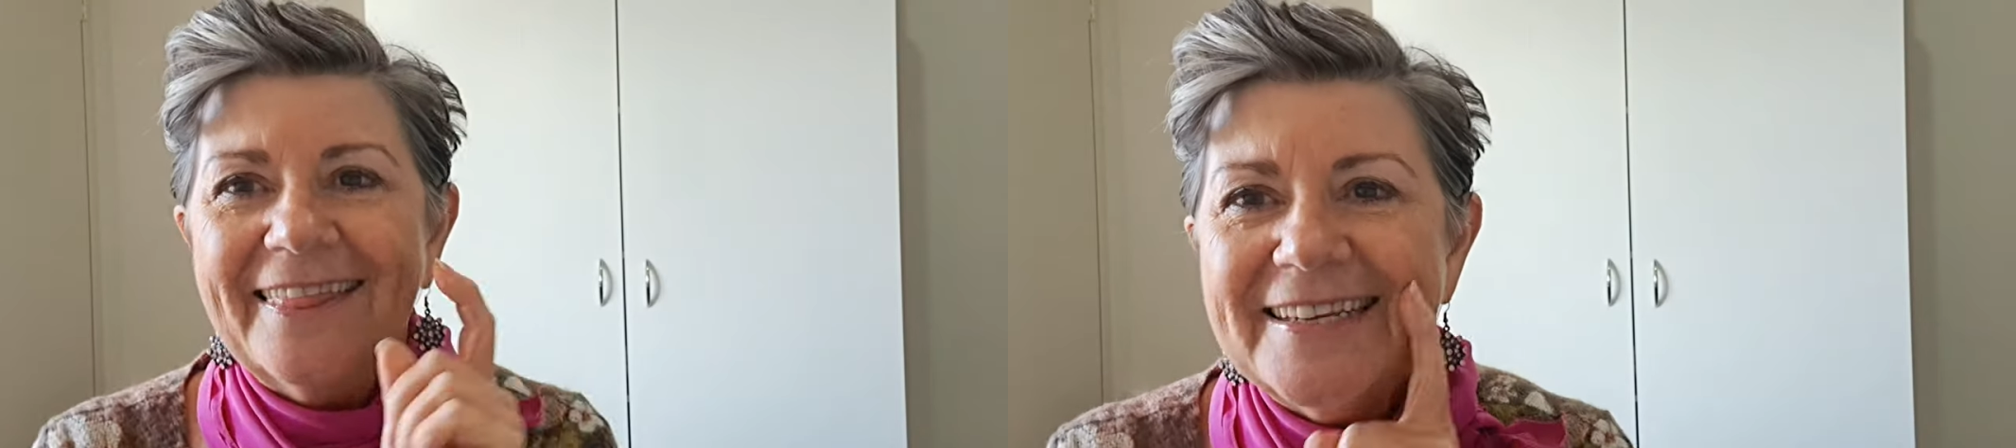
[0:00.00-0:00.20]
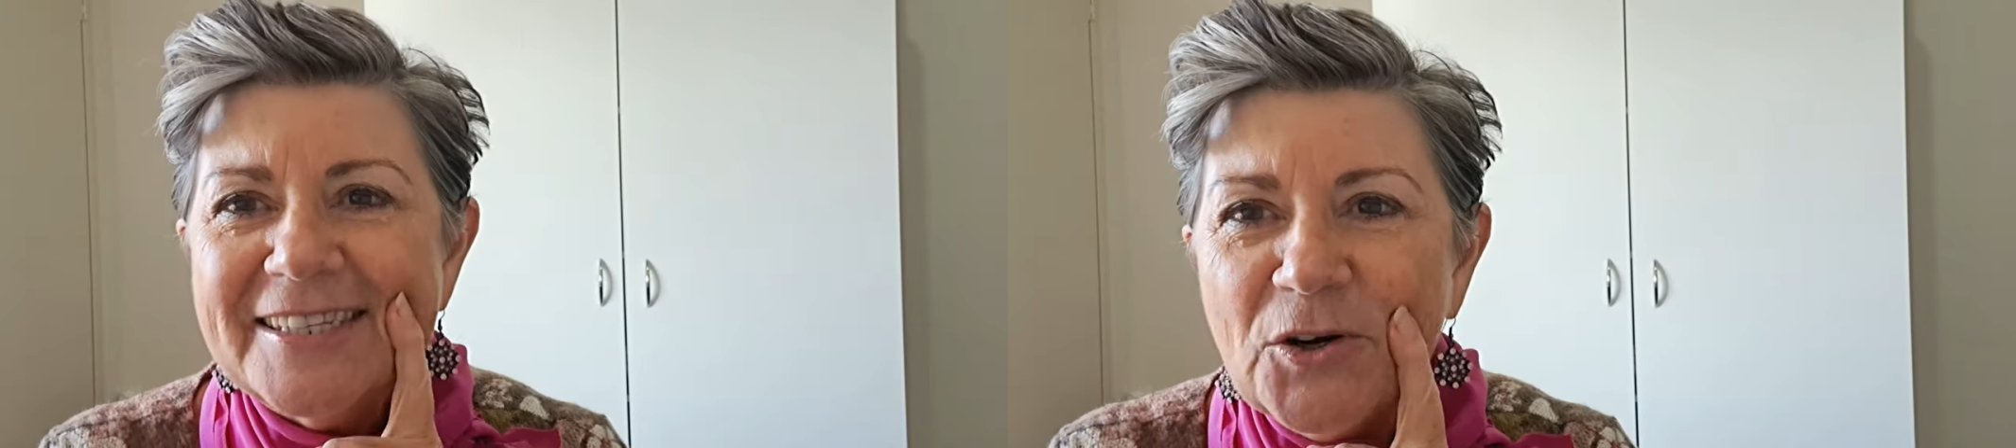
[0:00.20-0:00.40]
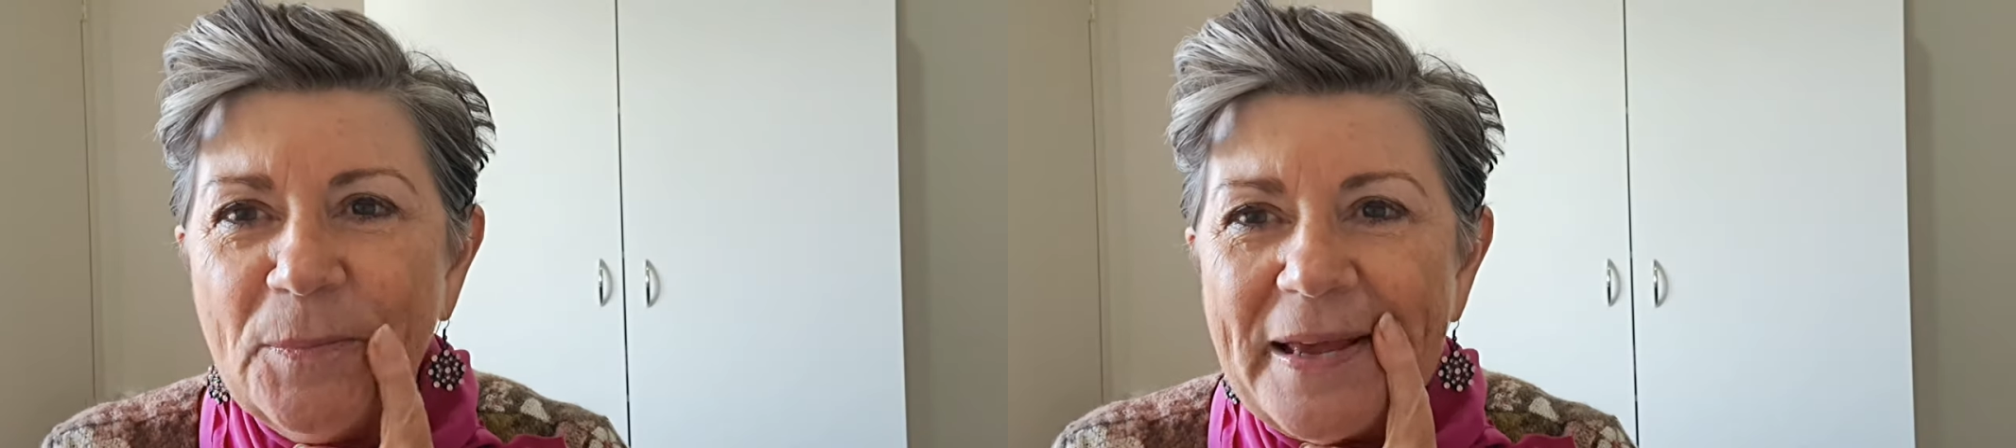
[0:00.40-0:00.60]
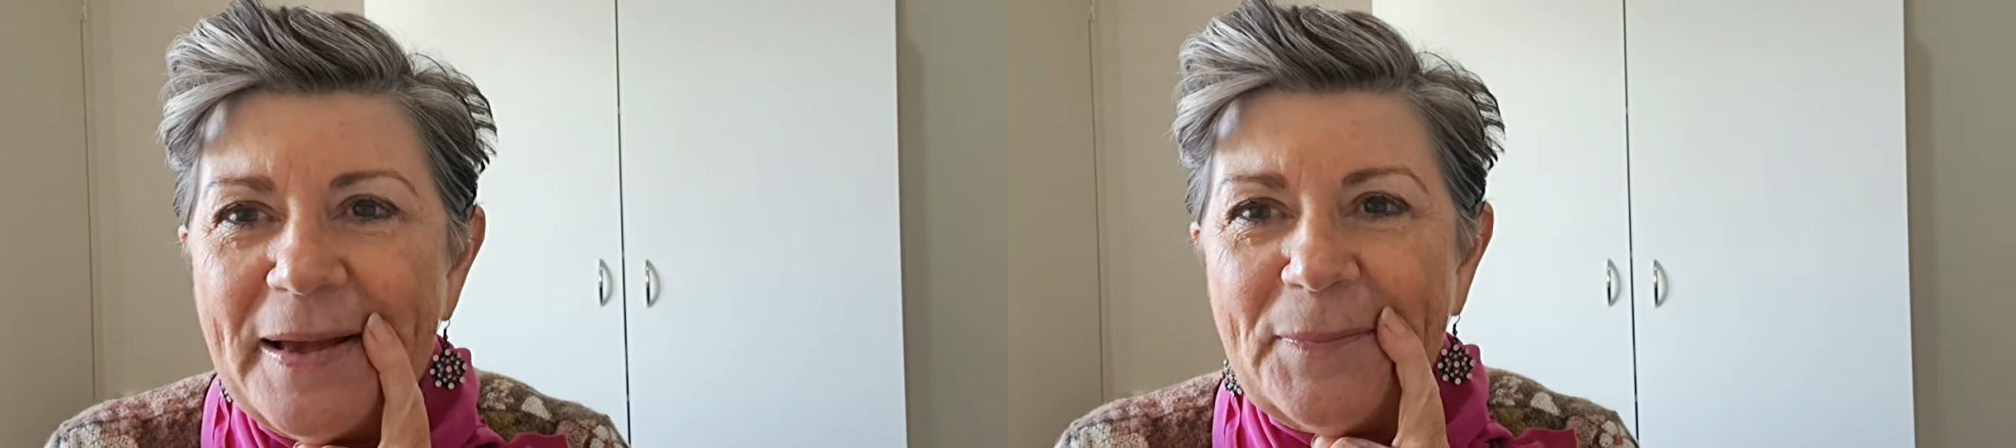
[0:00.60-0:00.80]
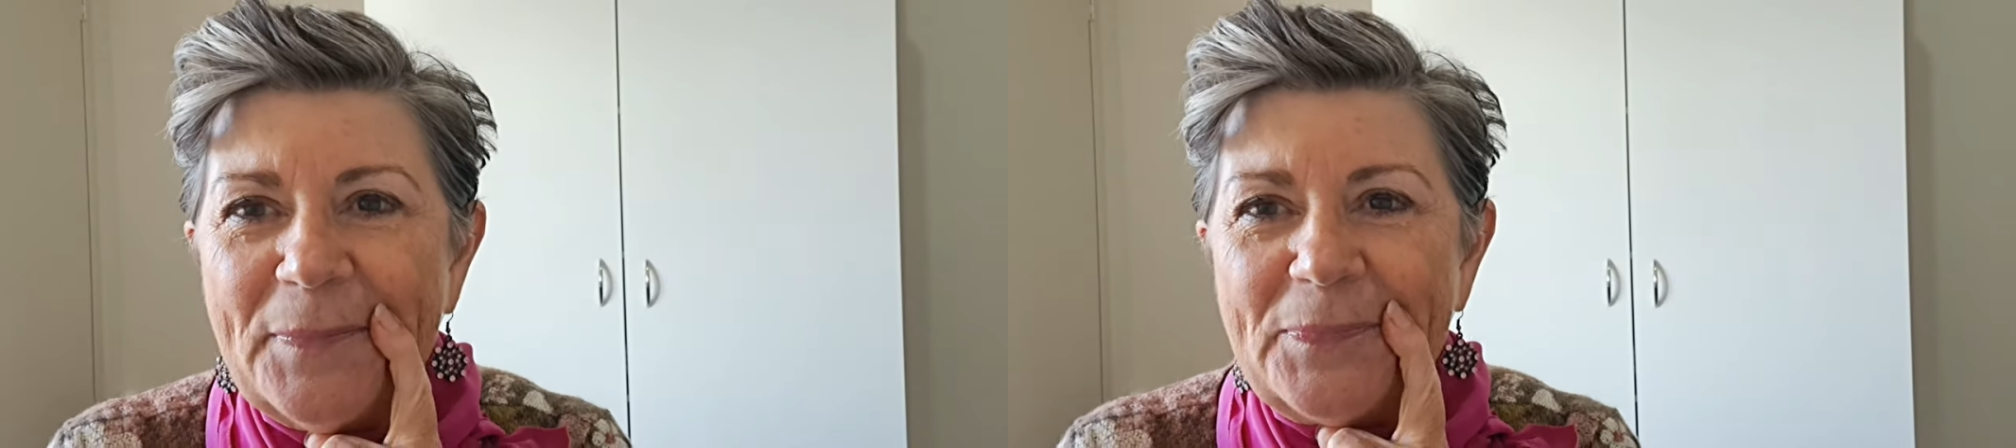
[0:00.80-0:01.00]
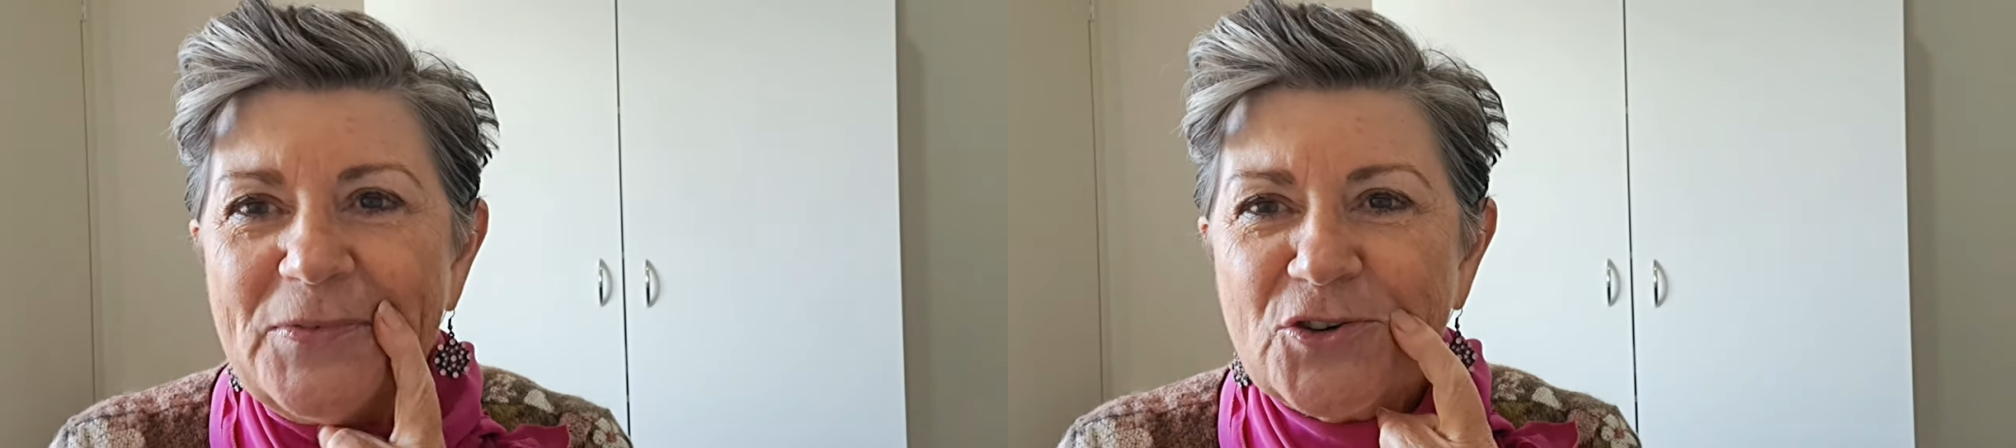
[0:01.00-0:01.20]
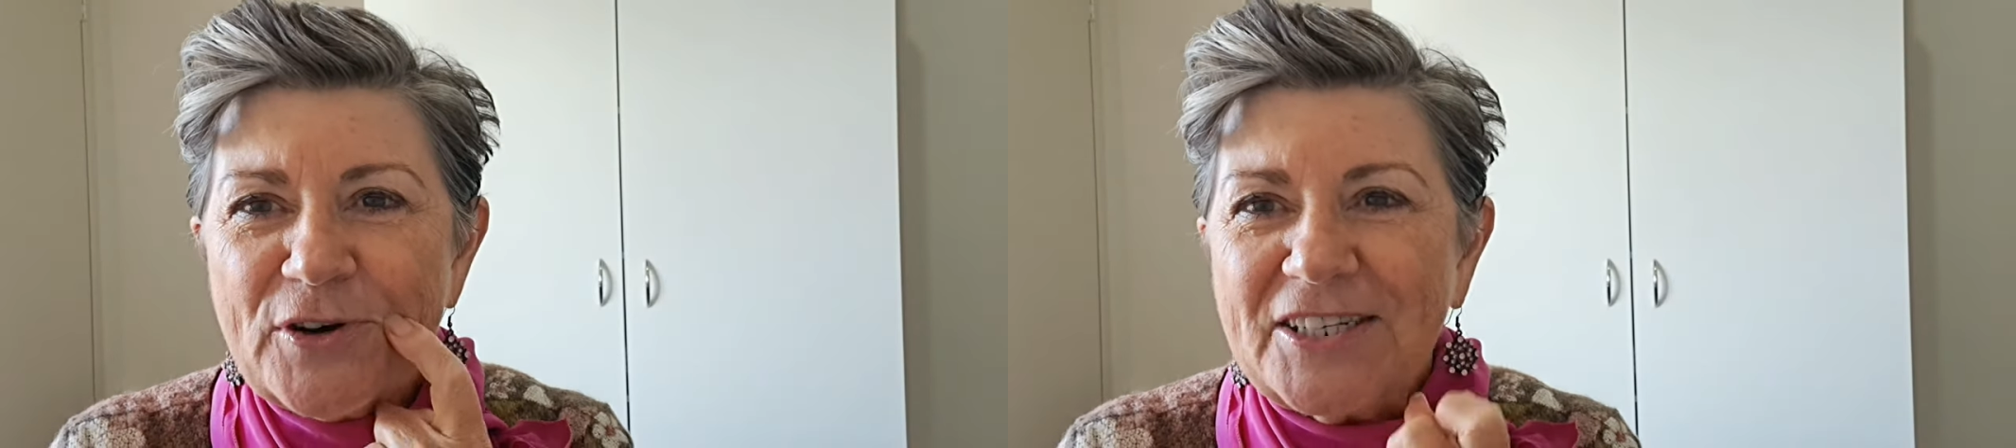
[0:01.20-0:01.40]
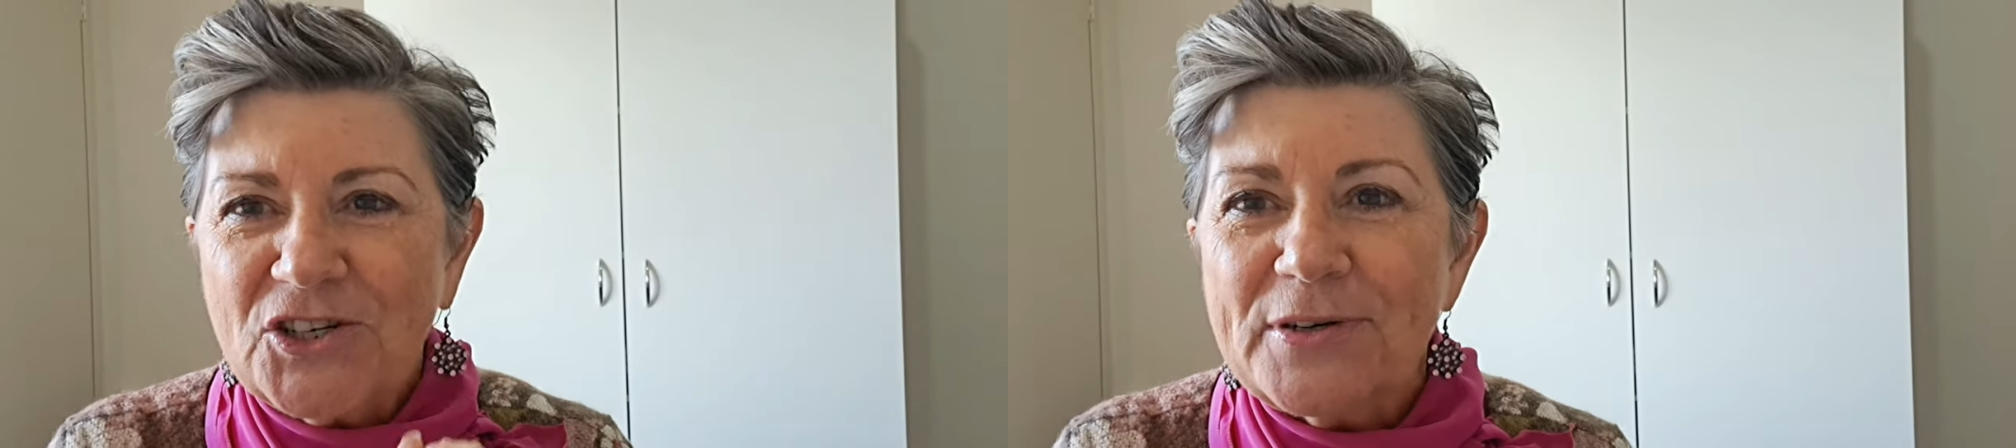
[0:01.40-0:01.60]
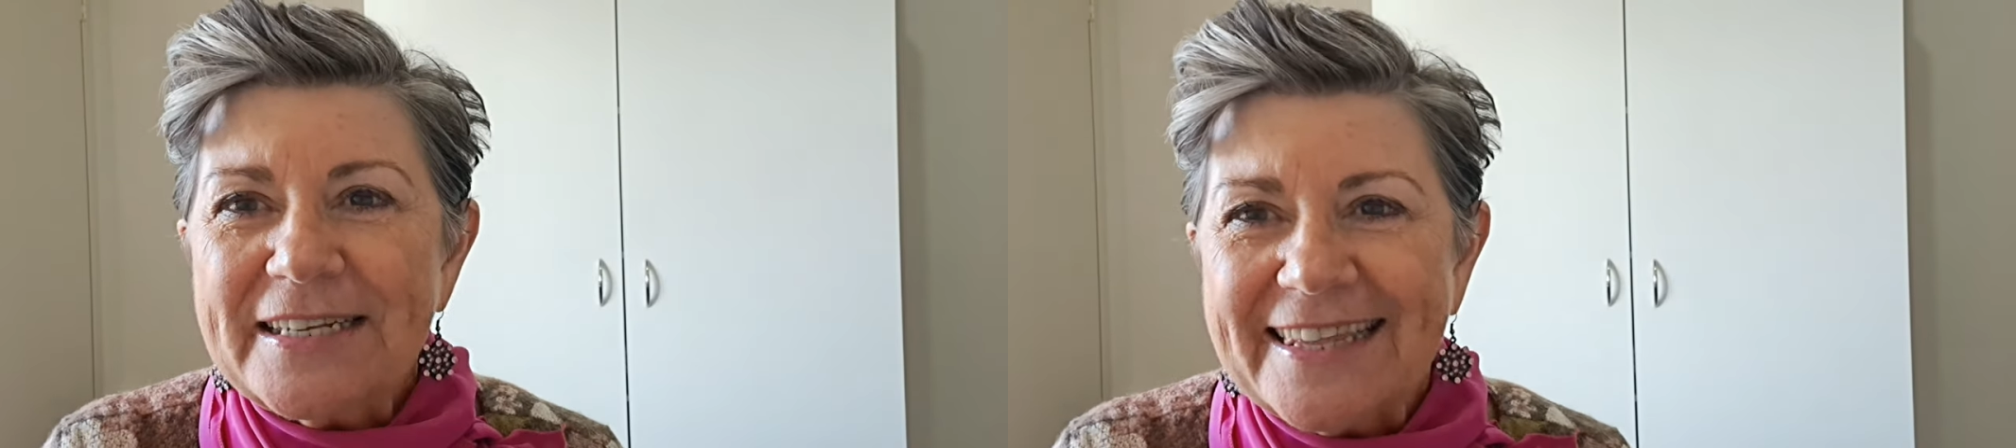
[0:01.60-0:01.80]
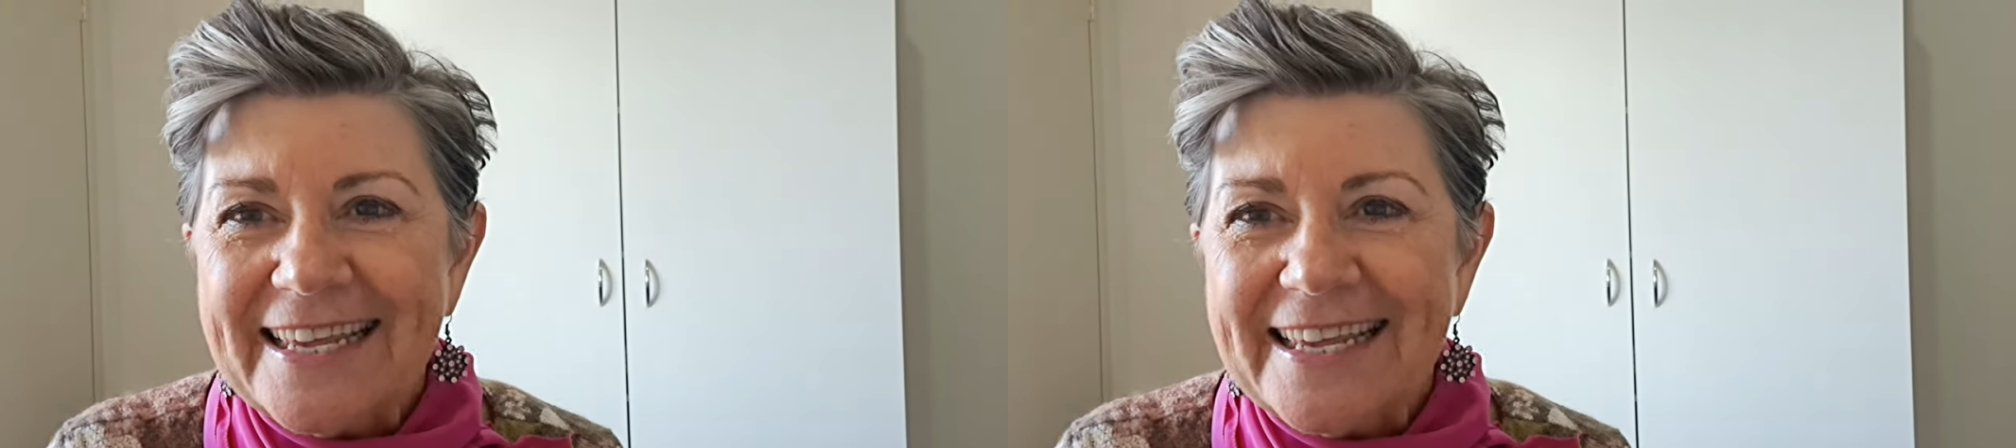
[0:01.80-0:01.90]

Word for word: This could be a treacherous